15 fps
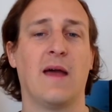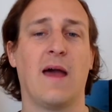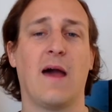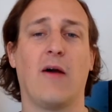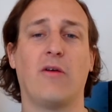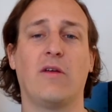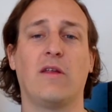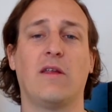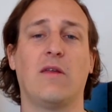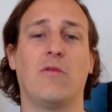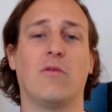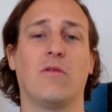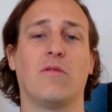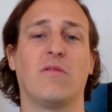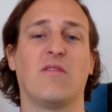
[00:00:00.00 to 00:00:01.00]
How can
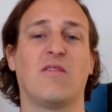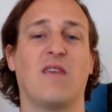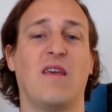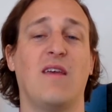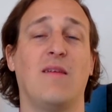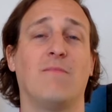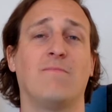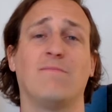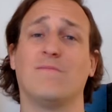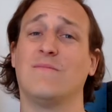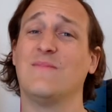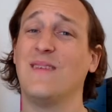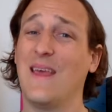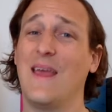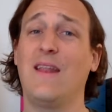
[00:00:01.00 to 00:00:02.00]
anyone say
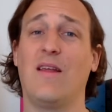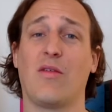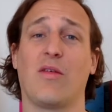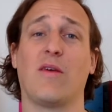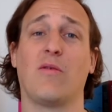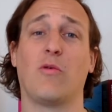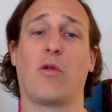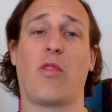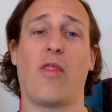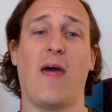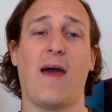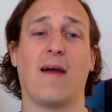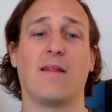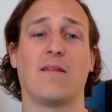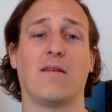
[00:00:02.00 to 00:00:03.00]
anything with
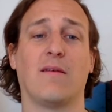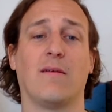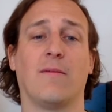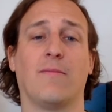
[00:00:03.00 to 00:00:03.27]
that?